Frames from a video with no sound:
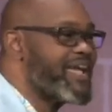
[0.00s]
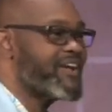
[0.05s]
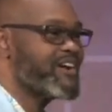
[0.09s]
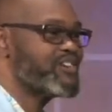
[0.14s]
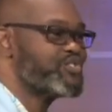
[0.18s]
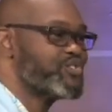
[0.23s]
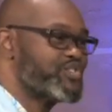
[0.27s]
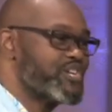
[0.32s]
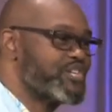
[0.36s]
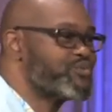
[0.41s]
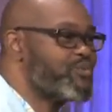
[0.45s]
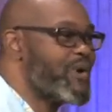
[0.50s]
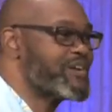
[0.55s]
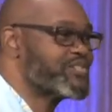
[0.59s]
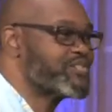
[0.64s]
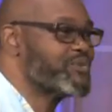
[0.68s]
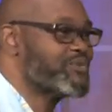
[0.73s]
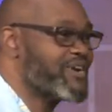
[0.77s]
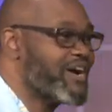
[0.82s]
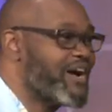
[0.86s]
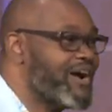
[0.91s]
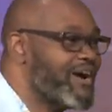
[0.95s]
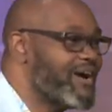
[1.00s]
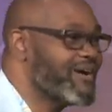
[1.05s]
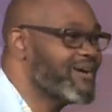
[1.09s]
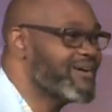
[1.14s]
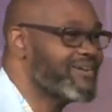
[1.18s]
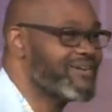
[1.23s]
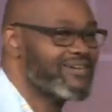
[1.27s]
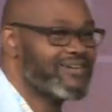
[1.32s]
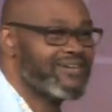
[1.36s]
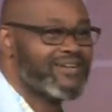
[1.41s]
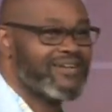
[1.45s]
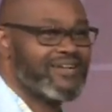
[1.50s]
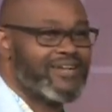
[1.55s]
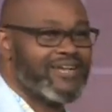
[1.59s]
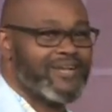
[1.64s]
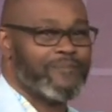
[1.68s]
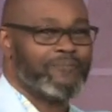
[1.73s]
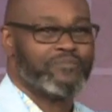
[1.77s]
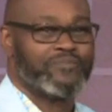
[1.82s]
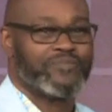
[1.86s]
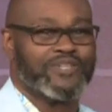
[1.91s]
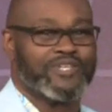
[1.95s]
because you just washed your car,
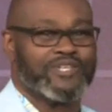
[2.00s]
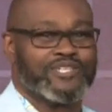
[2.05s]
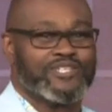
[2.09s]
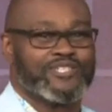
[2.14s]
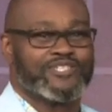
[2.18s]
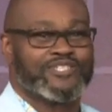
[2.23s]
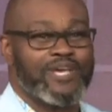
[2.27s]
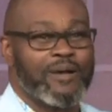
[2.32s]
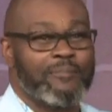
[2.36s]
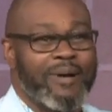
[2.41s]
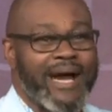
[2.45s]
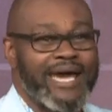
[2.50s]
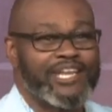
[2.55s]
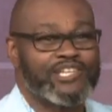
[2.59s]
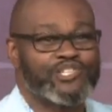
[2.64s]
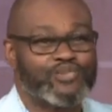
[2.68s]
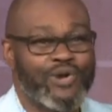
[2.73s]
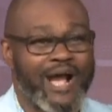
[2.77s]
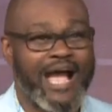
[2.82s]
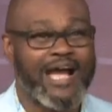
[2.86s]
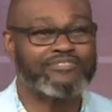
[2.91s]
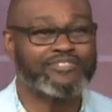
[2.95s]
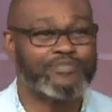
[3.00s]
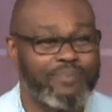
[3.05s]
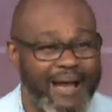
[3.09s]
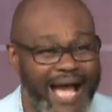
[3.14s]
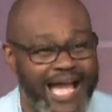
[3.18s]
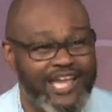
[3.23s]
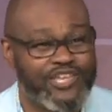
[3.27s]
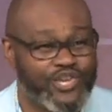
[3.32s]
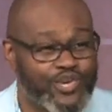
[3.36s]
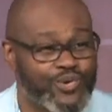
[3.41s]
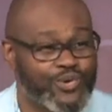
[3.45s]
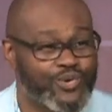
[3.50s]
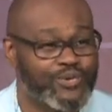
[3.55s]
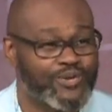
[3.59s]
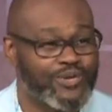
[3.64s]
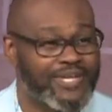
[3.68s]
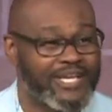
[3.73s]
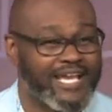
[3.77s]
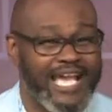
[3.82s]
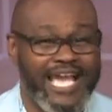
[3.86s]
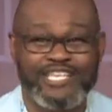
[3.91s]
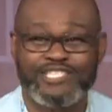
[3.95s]
somebody drives by you
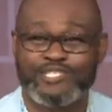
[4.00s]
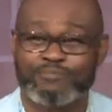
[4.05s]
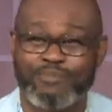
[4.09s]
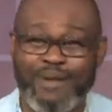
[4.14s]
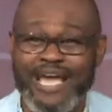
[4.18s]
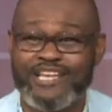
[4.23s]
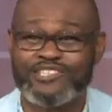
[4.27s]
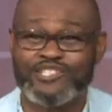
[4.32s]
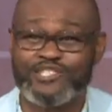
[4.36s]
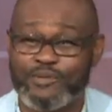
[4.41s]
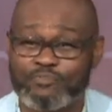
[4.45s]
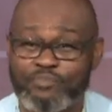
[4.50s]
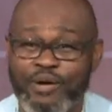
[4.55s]
and splashes the